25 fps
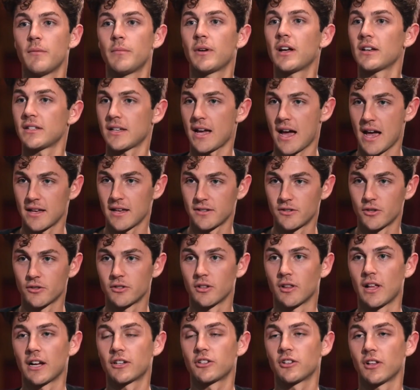because it has
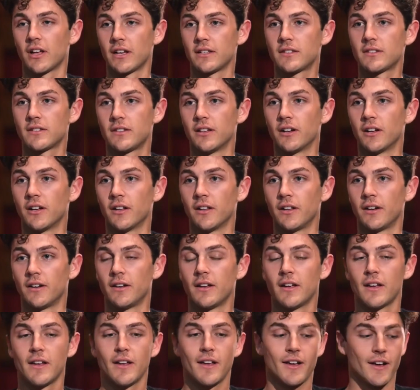those electrolytes still,
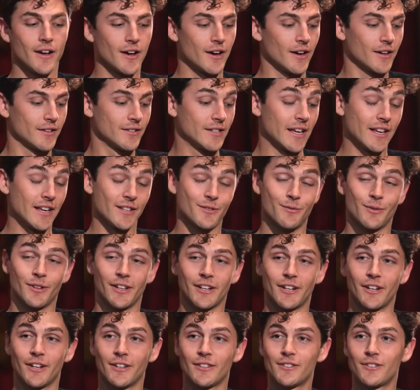and it tastes
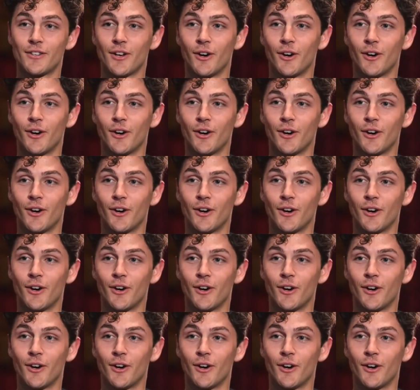really good.